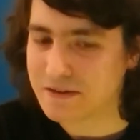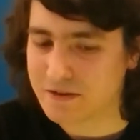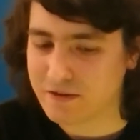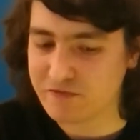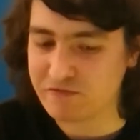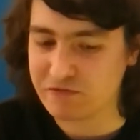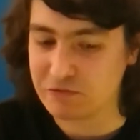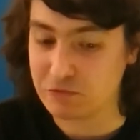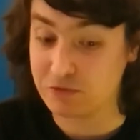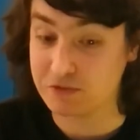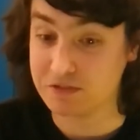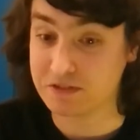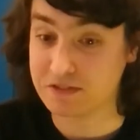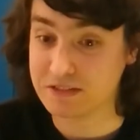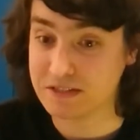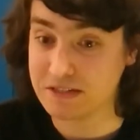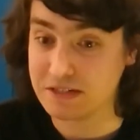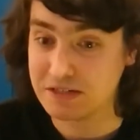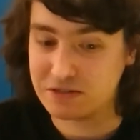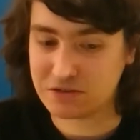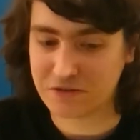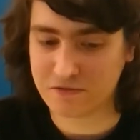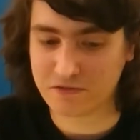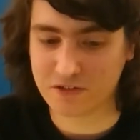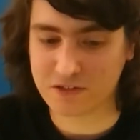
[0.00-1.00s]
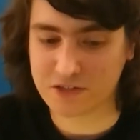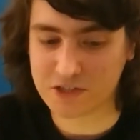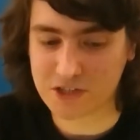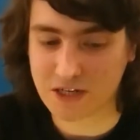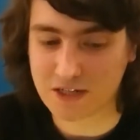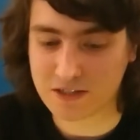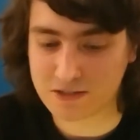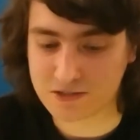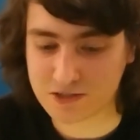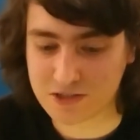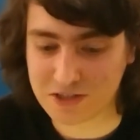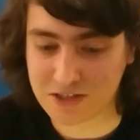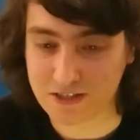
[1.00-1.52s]
If you want to see another
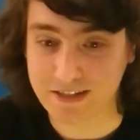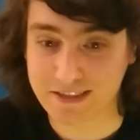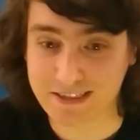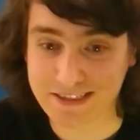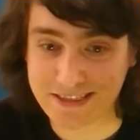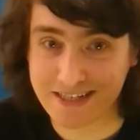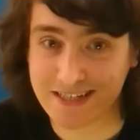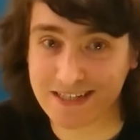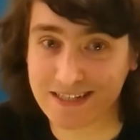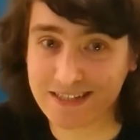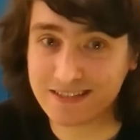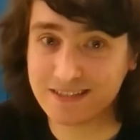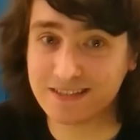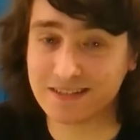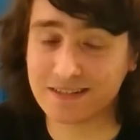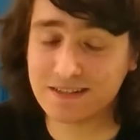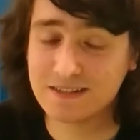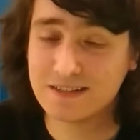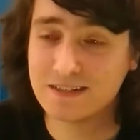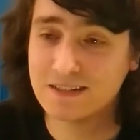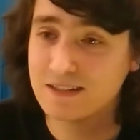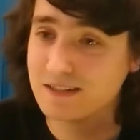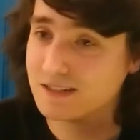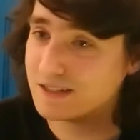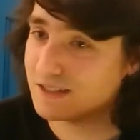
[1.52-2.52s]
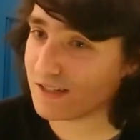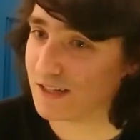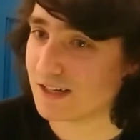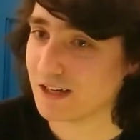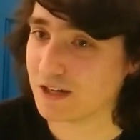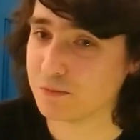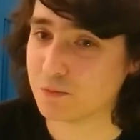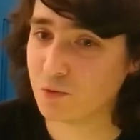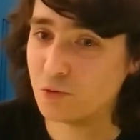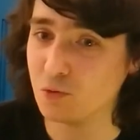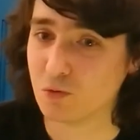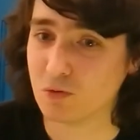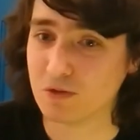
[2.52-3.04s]
challenge like this, I'm
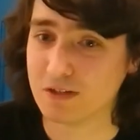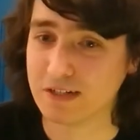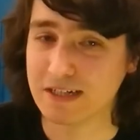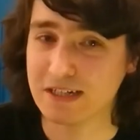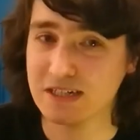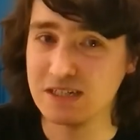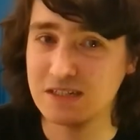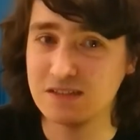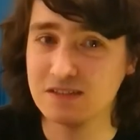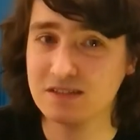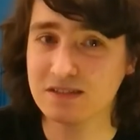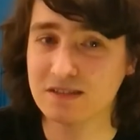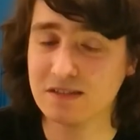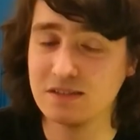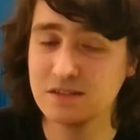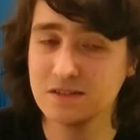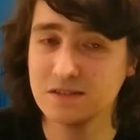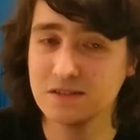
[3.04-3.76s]
all ears.